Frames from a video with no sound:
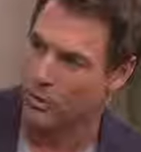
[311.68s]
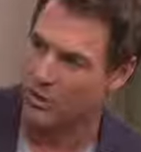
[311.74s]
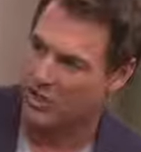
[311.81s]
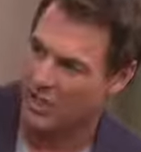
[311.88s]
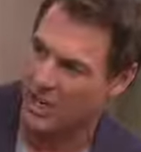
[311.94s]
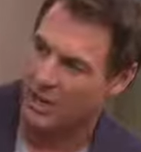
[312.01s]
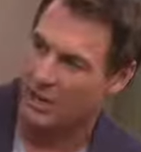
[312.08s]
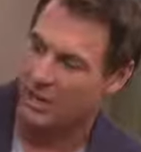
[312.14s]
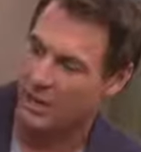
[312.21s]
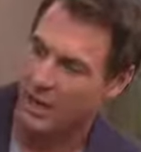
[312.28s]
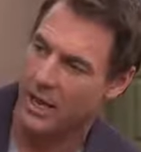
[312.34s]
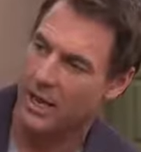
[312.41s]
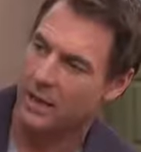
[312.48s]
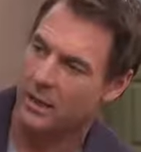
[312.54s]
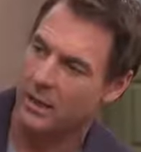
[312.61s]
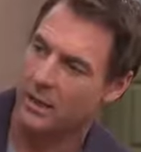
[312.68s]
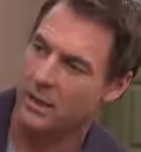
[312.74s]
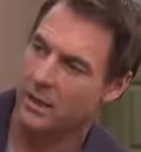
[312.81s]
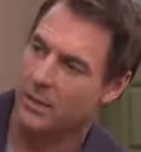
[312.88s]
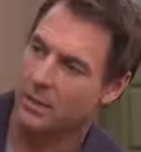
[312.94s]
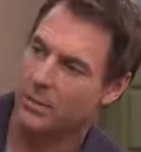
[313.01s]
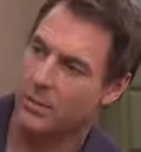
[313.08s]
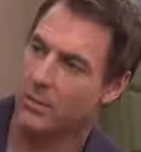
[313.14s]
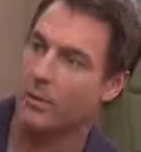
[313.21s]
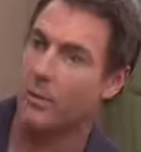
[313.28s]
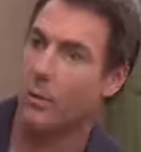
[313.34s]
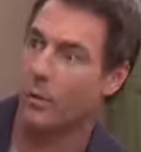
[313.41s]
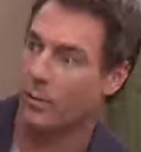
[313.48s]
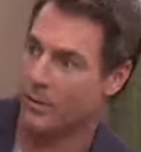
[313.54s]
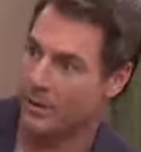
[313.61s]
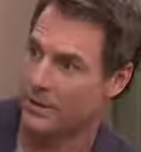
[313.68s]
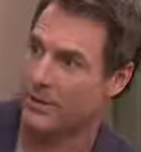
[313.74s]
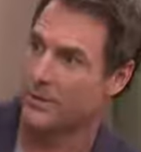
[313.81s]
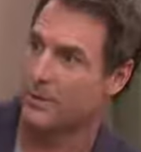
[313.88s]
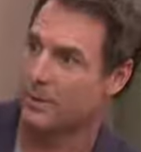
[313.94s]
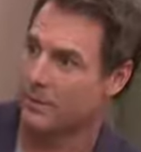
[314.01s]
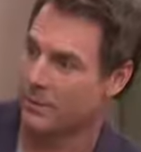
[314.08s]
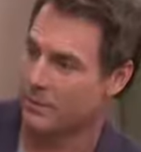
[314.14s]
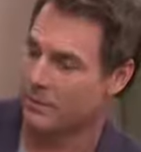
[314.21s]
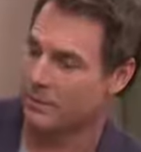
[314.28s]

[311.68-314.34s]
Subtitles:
stuck and before this sort of